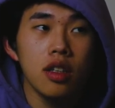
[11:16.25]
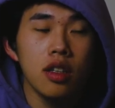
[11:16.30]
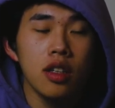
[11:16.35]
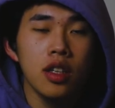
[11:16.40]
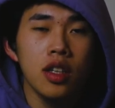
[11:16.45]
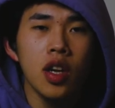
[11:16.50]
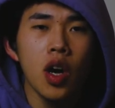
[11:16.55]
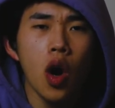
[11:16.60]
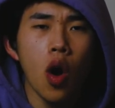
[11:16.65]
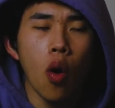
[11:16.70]
What?
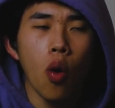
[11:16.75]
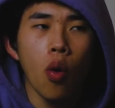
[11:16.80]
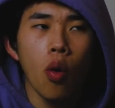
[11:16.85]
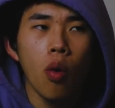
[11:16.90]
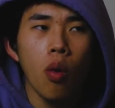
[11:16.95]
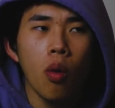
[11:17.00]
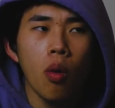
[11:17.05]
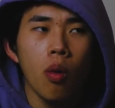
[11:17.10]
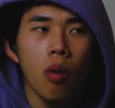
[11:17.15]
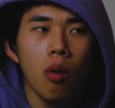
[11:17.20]
Like no.
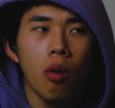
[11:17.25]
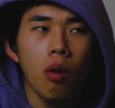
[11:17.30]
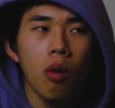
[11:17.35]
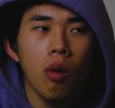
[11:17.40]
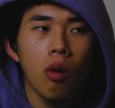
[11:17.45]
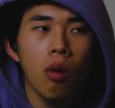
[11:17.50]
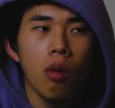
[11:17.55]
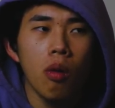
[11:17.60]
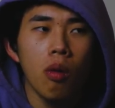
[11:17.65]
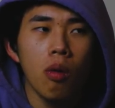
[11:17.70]
You don't even
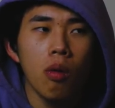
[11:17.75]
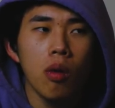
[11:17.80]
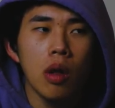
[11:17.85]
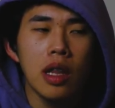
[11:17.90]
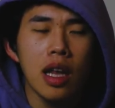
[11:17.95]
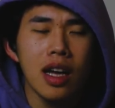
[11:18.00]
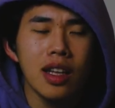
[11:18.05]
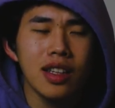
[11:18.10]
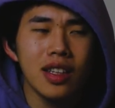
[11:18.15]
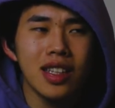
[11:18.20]
know the
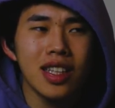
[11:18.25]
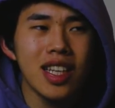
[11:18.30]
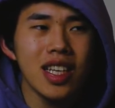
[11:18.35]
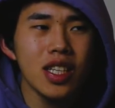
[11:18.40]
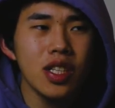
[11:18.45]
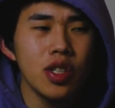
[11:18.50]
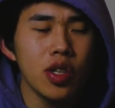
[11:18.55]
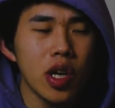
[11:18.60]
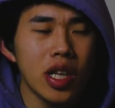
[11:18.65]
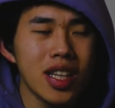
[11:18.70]
basics. That,
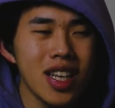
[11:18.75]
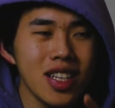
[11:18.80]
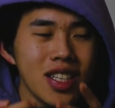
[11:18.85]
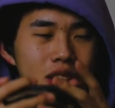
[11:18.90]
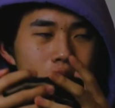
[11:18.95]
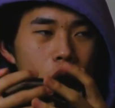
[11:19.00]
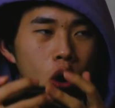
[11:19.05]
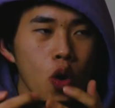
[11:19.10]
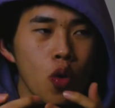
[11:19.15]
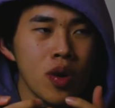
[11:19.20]
that's, like, that's
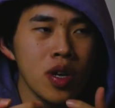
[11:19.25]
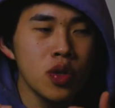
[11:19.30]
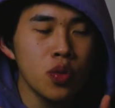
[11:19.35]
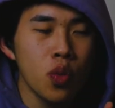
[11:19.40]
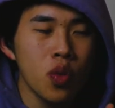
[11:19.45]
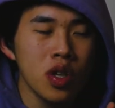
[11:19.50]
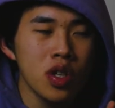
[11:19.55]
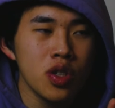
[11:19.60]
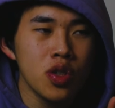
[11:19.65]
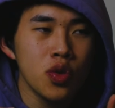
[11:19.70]
are you
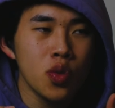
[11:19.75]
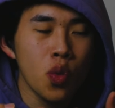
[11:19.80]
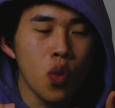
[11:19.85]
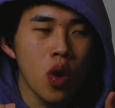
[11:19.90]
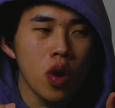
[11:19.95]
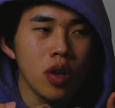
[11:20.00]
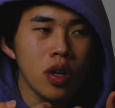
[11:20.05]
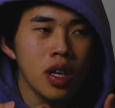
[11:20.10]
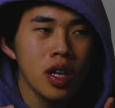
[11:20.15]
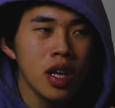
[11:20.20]
supposed to you even
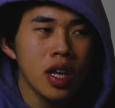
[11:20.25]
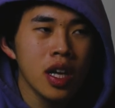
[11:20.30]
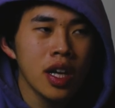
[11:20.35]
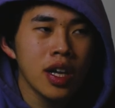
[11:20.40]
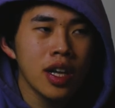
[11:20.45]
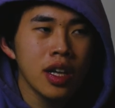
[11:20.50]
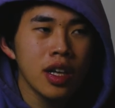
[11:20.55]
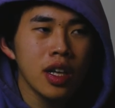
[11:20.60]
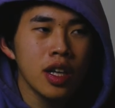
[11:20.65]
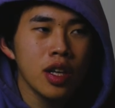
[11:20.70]
want. make
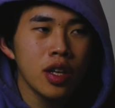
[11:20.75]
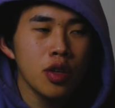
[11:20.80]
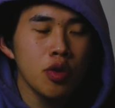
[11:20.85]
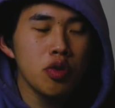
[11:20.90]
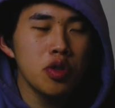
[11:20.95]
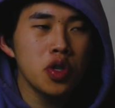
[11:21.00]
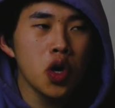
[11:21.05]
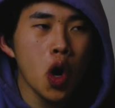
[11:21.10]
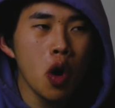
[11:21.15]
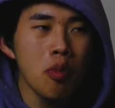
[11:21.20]
YouTube videos? You
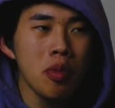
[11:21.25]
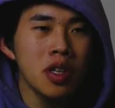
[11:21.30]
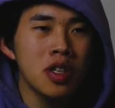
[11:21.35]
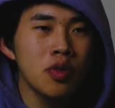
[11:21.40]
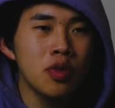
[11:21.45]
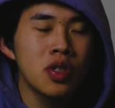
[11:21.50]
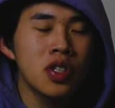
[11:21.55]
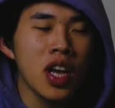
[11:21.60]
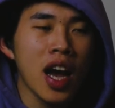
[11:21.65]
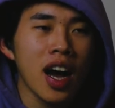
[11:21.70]
told me to
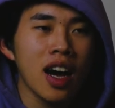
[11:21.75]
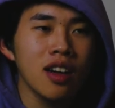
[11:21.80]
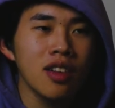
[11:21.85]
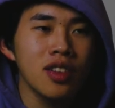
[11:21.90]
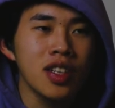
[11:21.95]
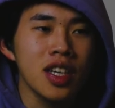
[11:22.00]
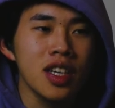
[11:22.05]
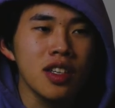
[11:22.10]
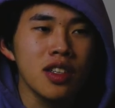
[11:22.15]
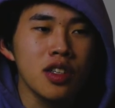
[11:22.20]
tell
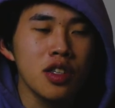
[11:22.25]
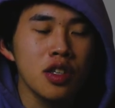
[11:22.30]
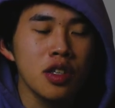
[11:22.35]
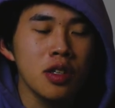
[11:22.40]
this.